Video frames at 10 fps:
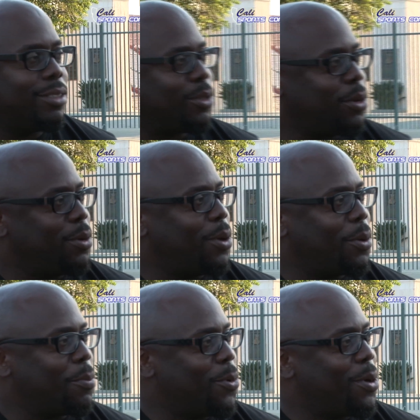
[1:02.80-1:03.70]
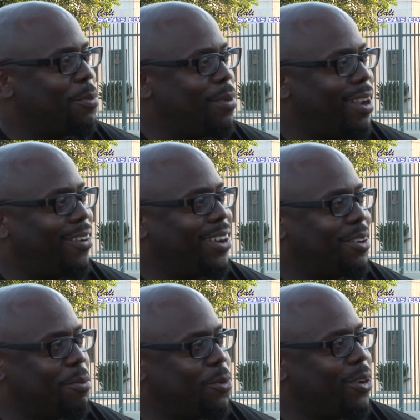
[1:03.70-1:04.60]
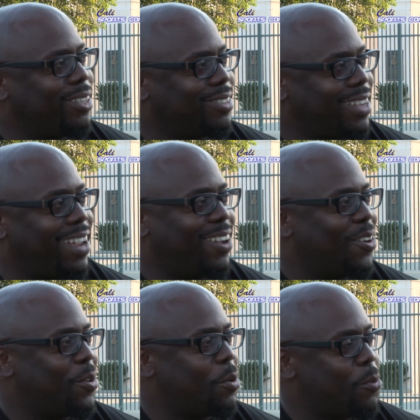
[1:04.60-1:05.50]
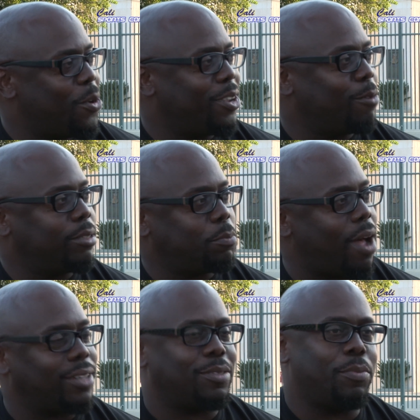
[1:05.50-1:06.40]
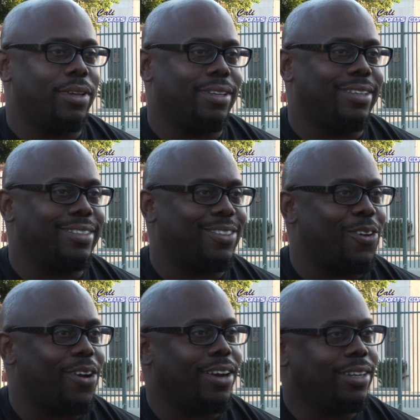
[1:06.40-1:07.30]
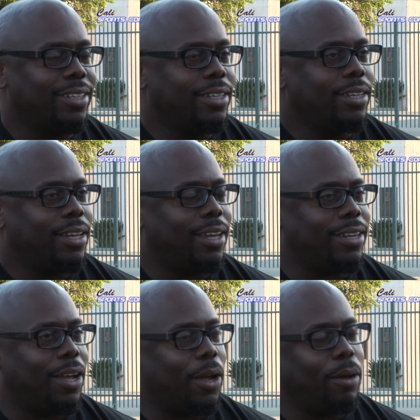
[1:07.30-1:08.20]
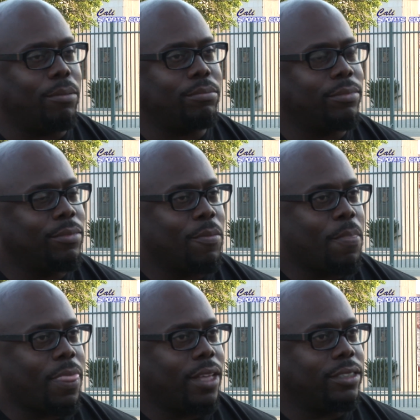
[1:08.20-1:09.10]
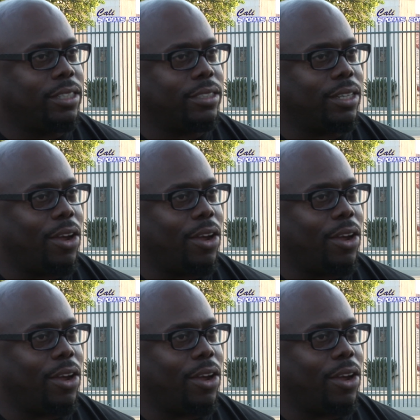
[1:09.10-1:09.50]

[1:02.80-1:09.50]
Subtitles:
So you know, the more the merrier, the more you take on, the more your responsibilities are, and just